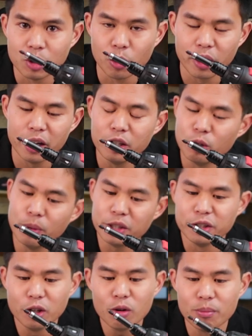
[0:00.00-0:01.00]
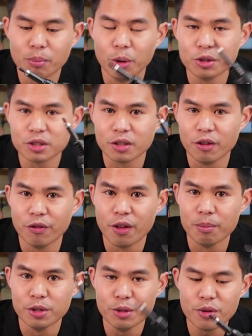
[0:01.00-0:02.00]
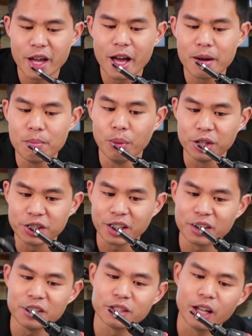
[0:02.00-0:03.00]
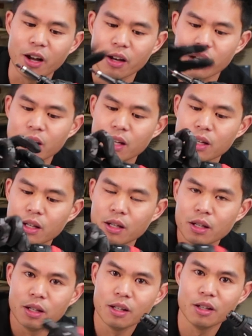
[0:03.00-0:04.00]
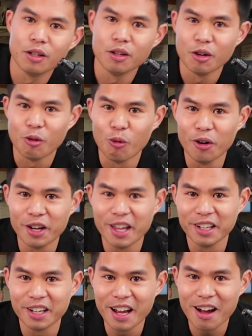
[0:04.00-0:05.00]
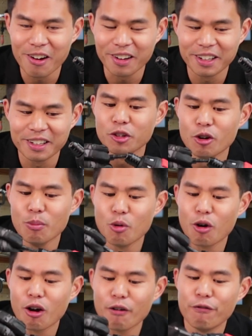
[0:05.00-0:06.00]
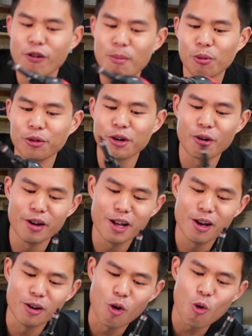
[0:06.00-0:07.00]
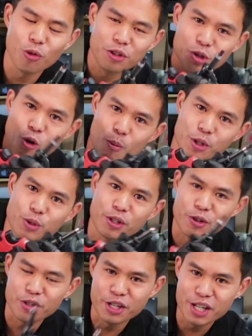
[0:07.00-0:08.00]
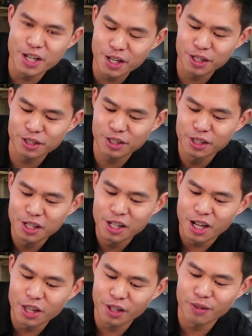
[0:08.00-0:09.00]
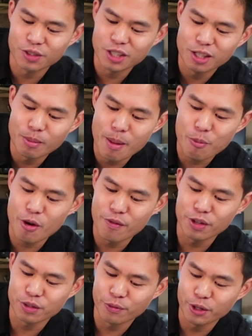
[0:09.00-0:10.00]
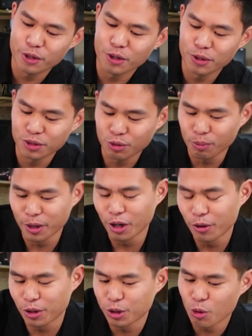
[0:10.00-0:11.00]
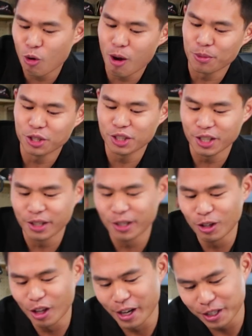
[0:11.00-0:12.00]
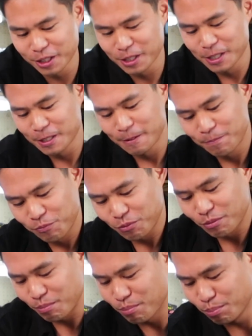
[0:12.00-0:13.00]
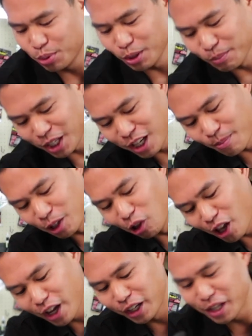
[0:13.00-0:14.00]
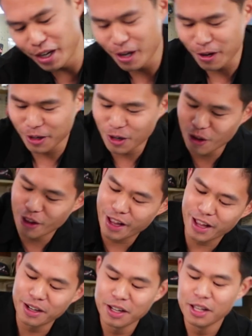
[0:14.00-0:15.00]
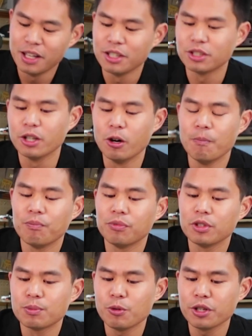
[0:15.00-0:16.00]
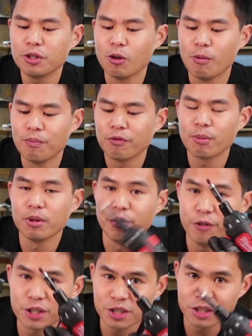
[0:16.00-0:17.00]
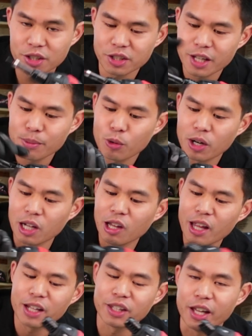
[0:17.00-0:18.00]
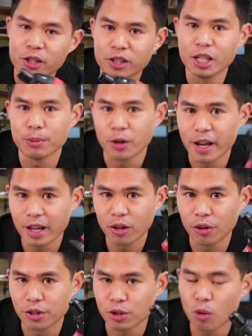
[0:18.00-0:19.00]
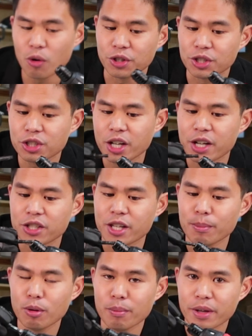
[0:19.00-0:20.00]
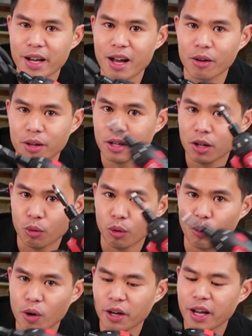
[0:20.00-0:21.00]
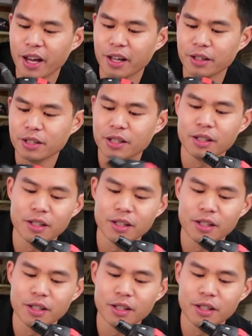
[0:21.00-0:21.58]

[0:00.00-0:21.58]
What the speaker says: Okay, no big deal, most of them do that, but check this out. One-handed out. No more fumbling around, holding the tool between your knees. I think you've seen in my previous videos with my other tool, I'm just sitting there like, got my leg here and all that. So it's pretty cool. From an efficiency standpoint, I like that. You can keep your hand on the tool and just change the implement out with one hand.